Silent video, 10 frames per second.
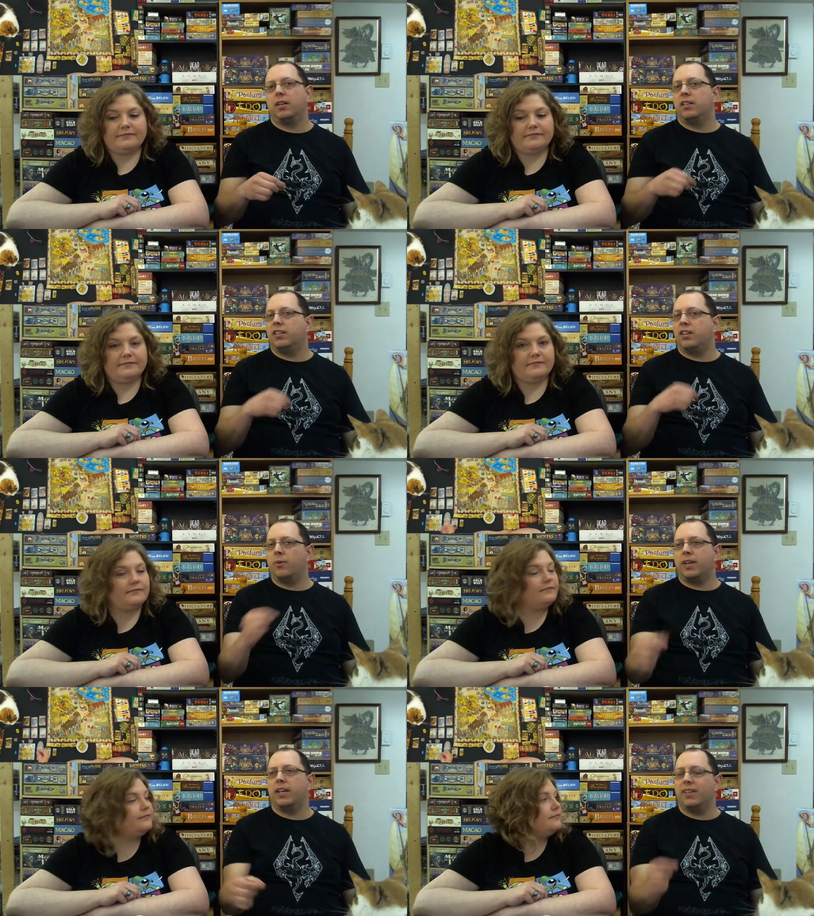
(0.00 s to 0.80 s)
Speaker 1: go
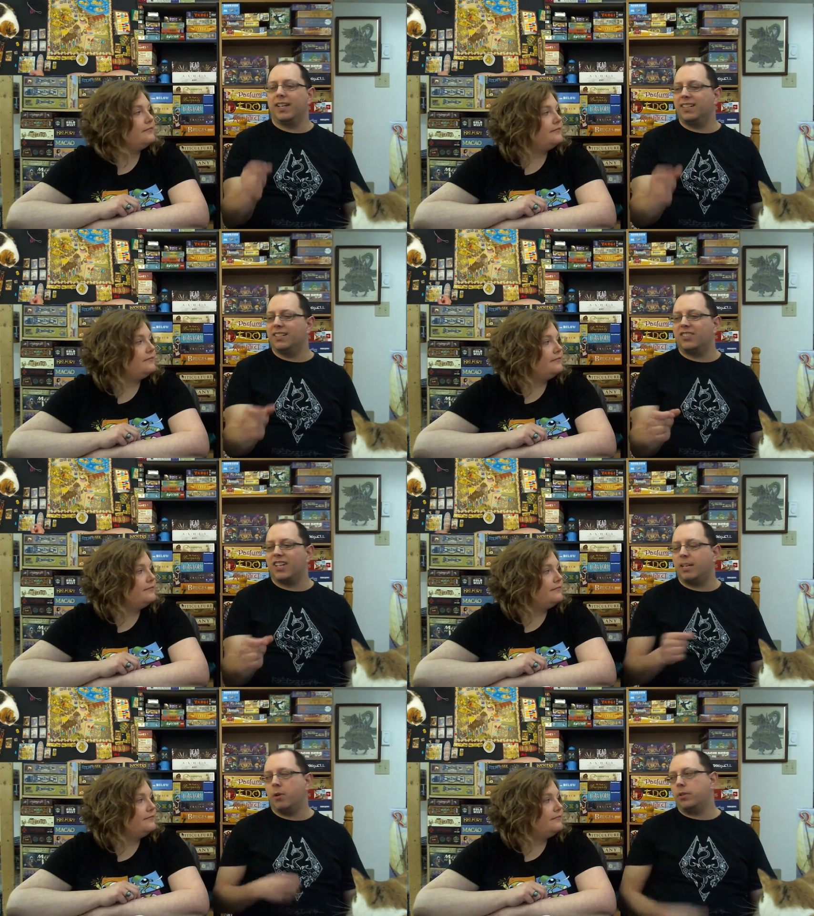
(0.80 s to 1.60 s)
here and get a little tiny
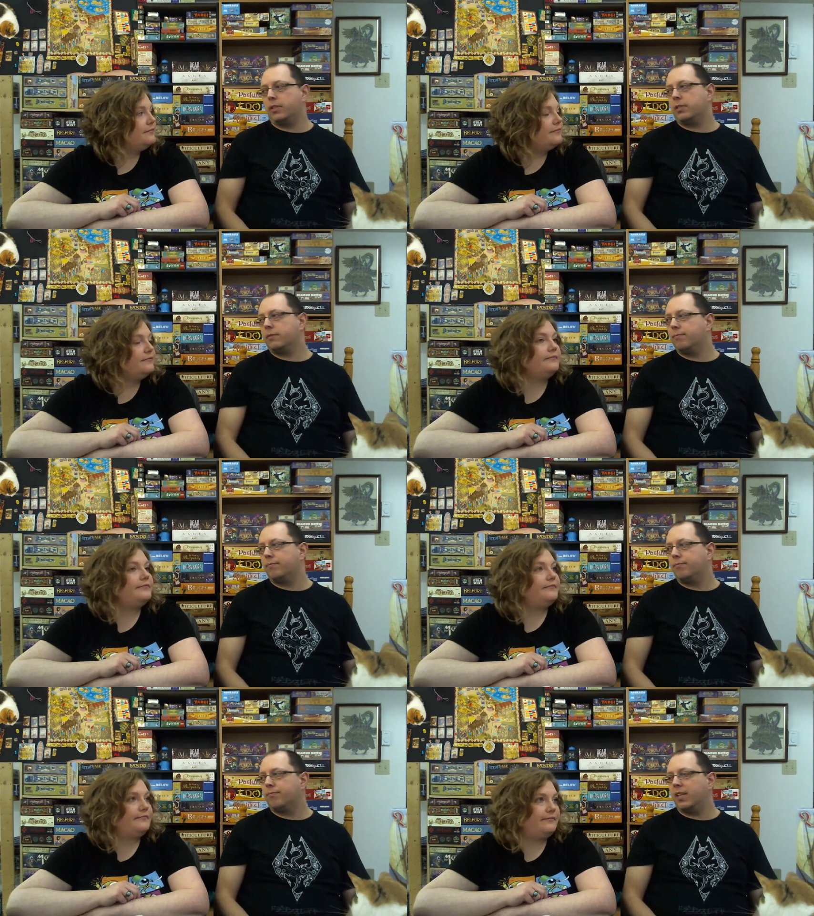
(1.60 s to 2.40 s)
bonus, mm.
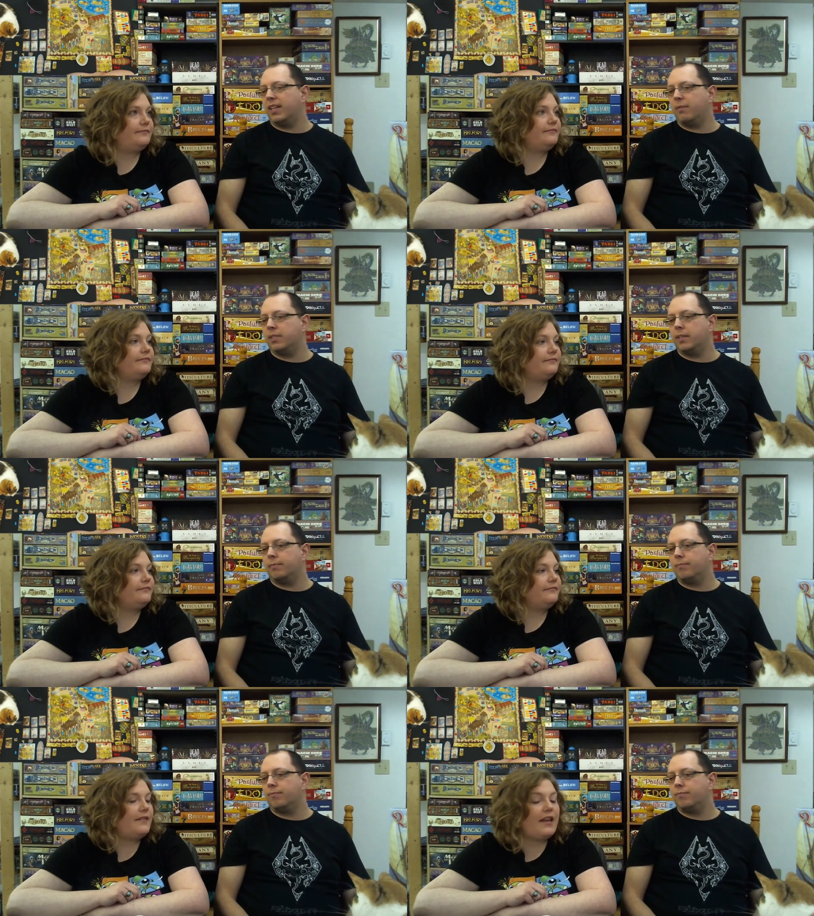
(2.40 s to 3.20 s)
and that was it.
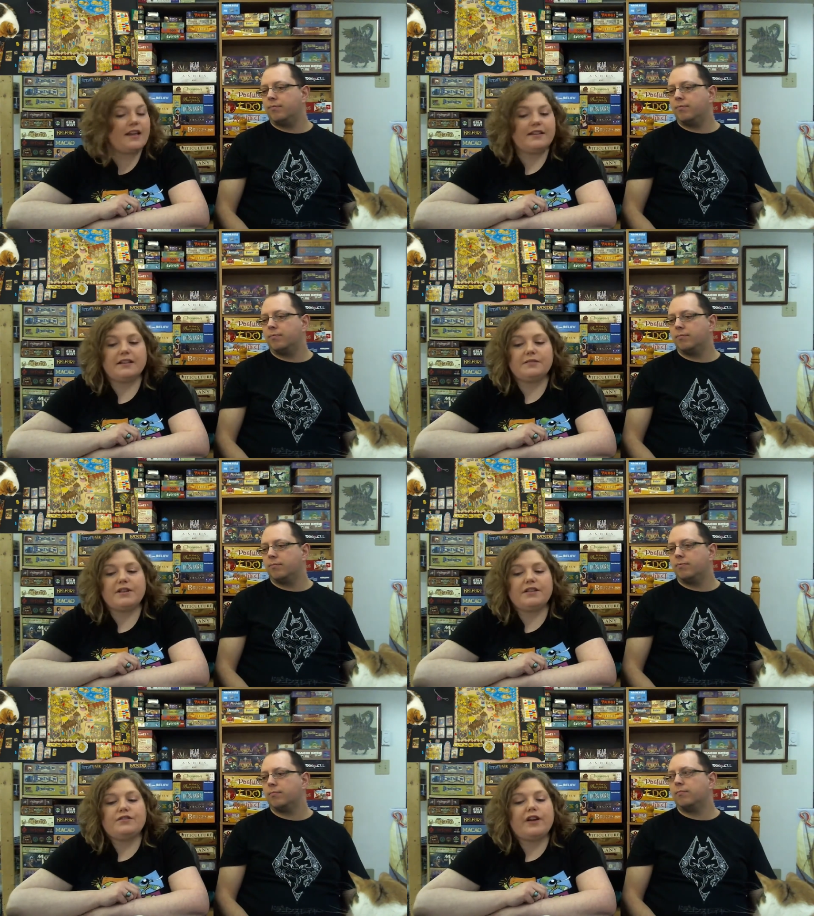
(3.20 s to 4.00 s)
Speaker 2: Yeah, it does
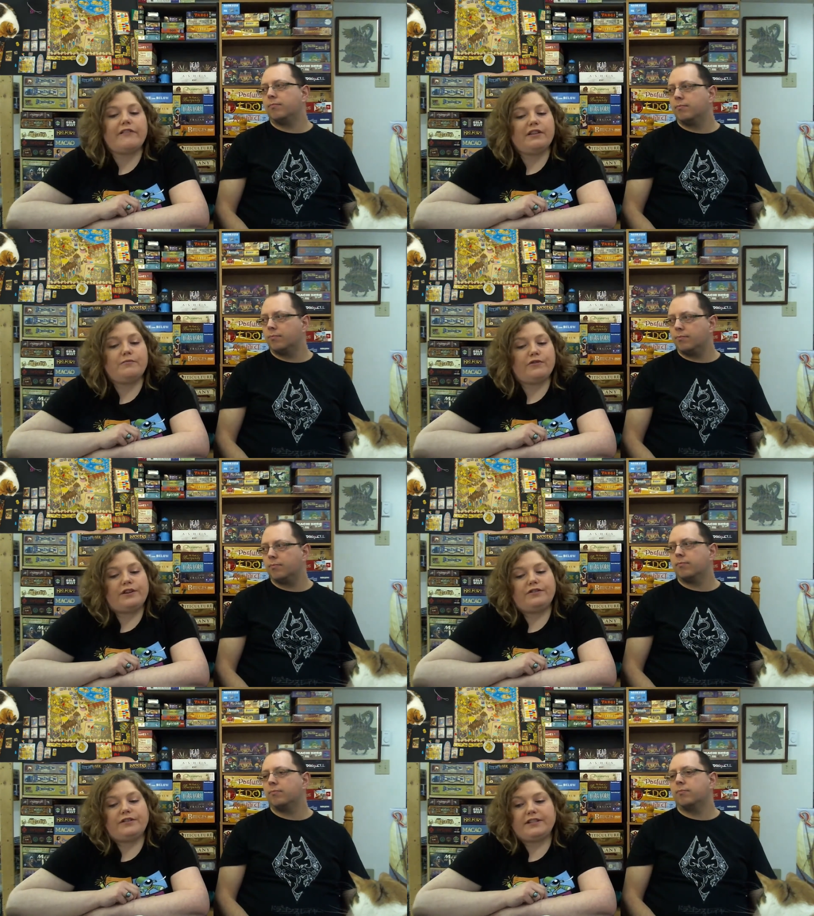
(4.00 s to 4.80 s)
make the traveling more
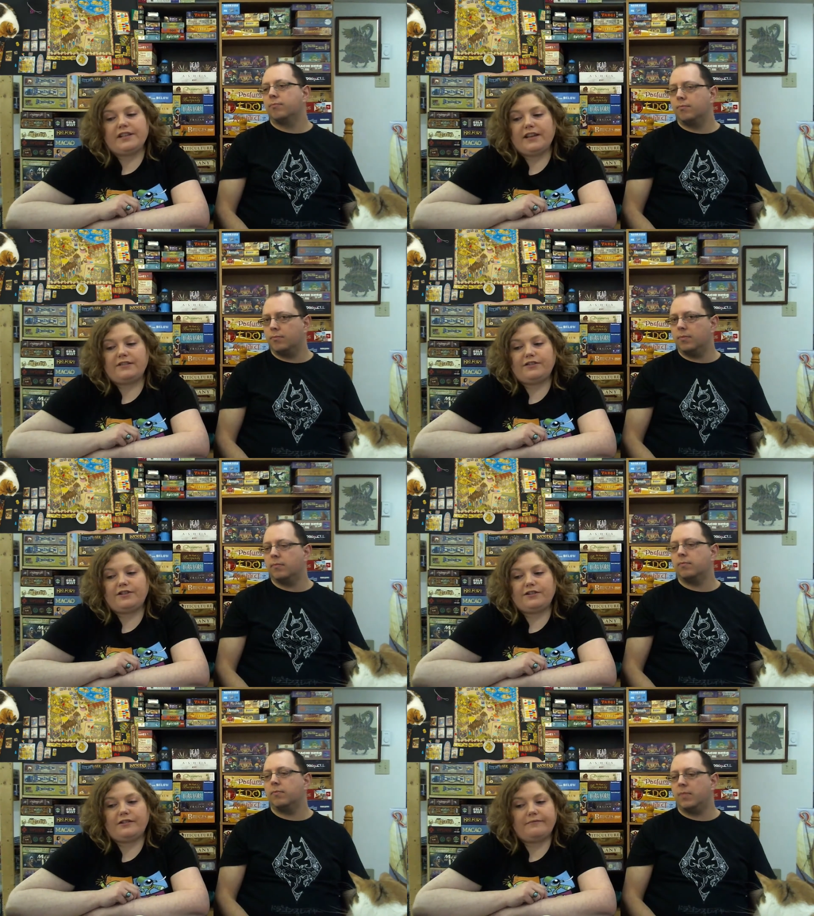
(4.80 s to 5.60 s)
interesting. That's for
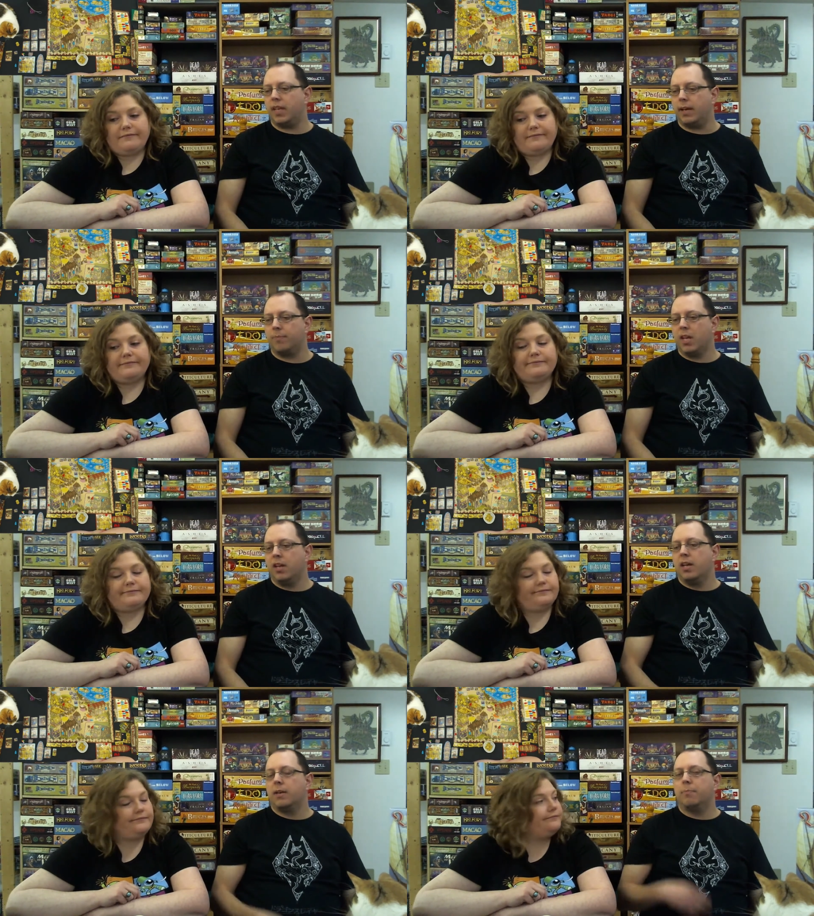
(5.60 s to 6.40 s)
sure.
Speaker 1: Yeah,
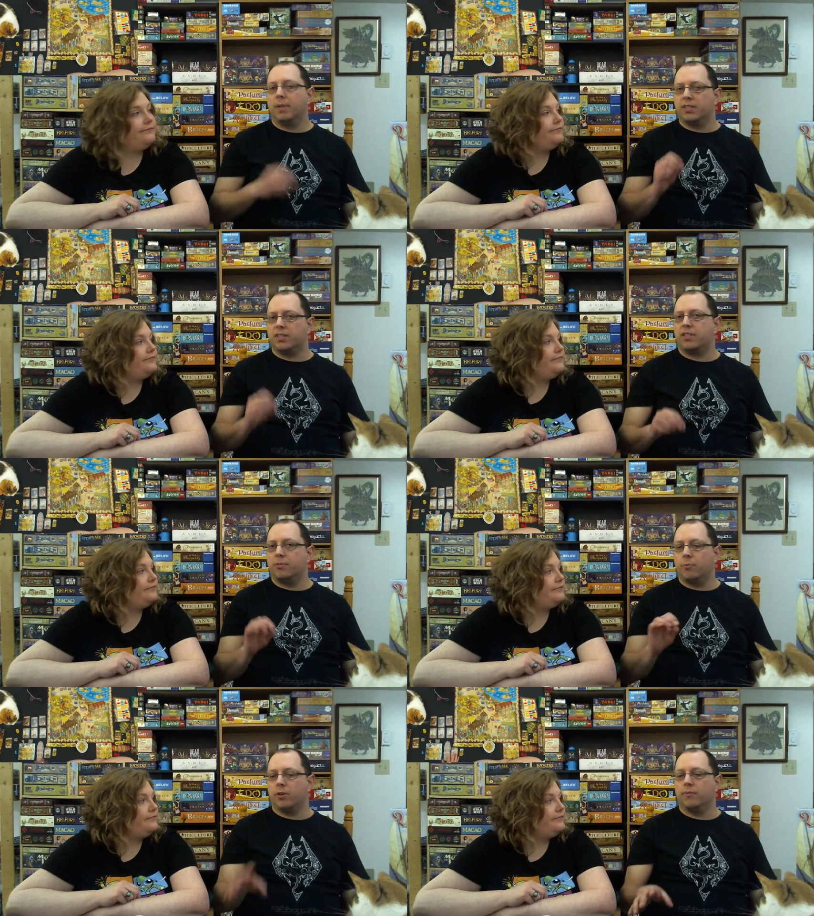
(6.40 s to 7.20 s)
but it's also
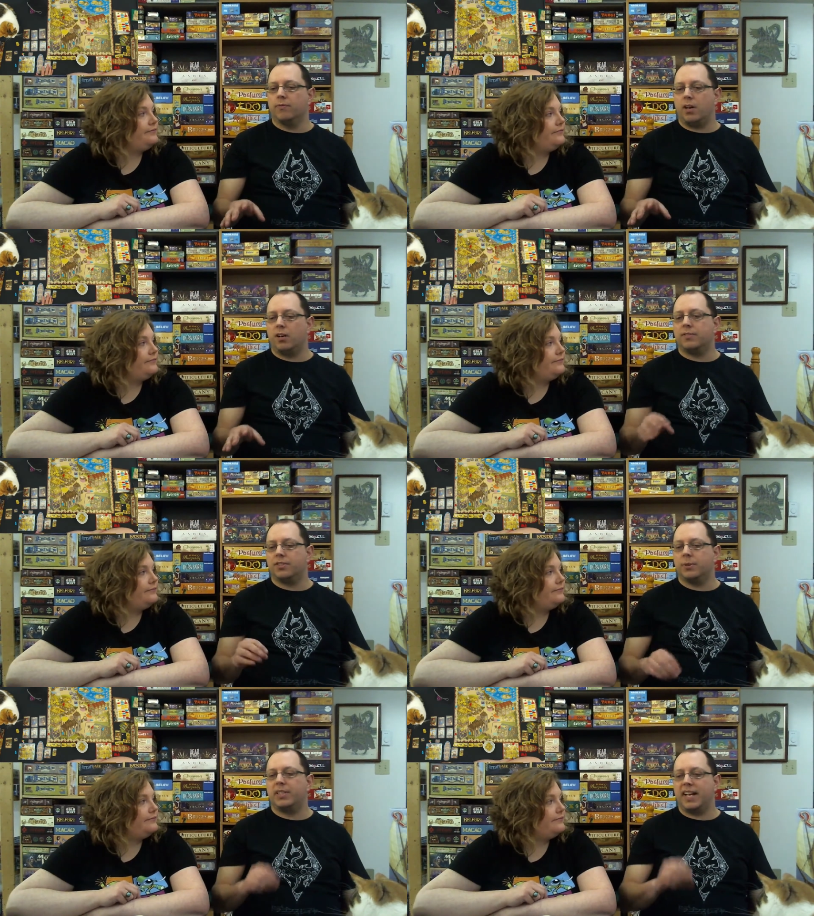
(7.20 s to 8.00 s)
more involved, so
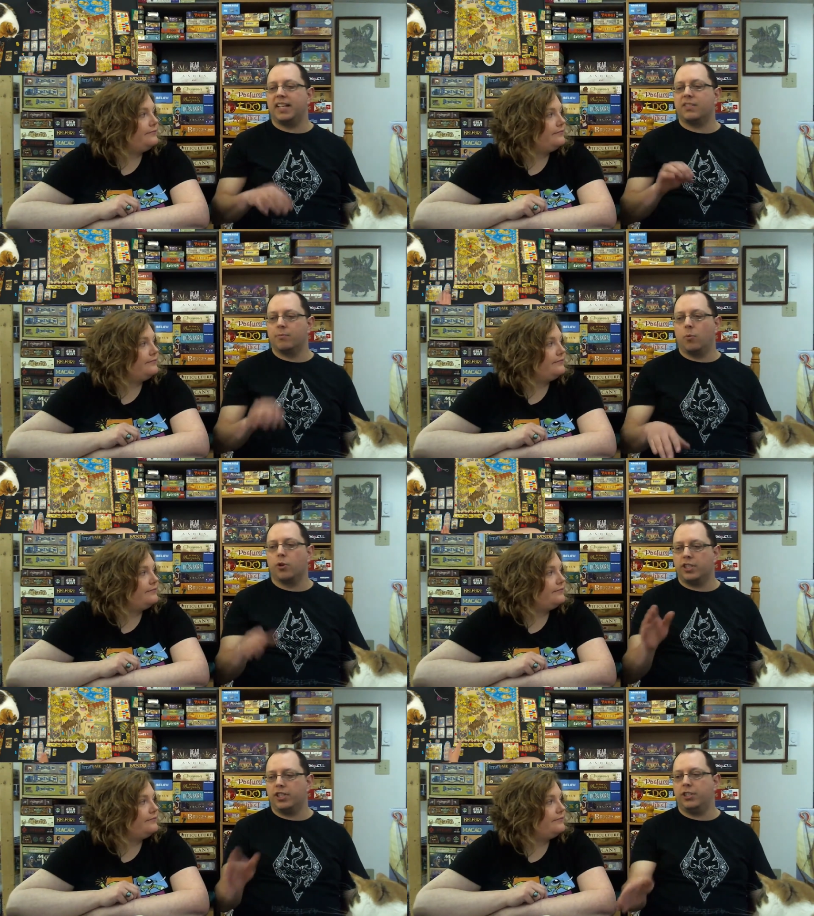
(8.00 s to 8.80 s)
it takes more
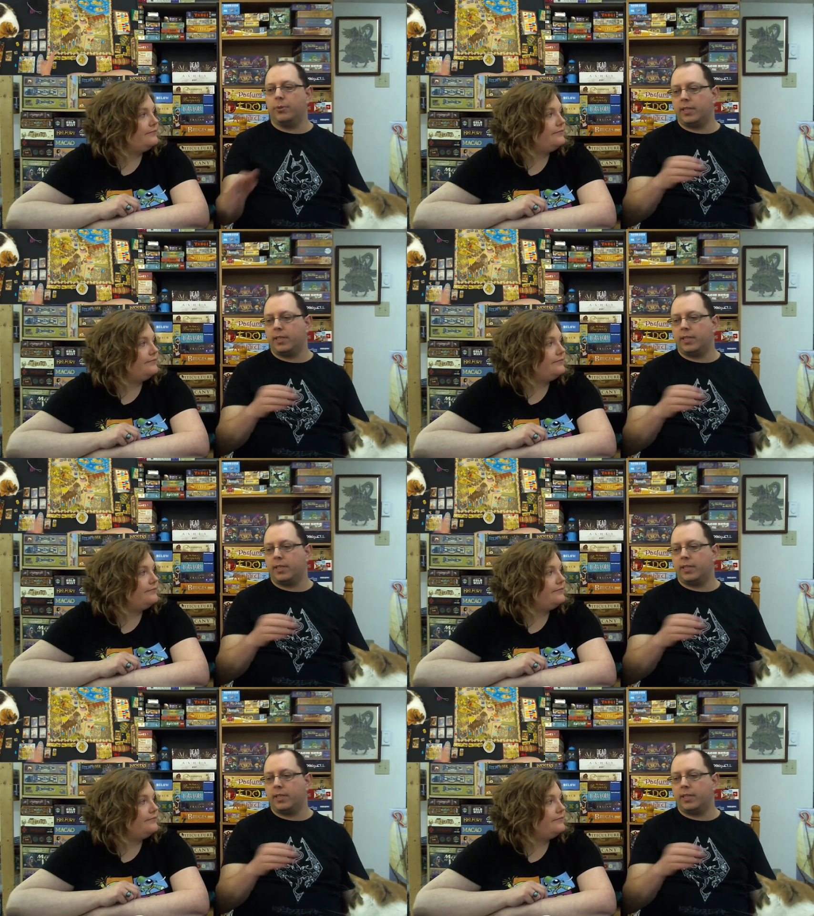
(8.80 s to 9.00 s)
to do it.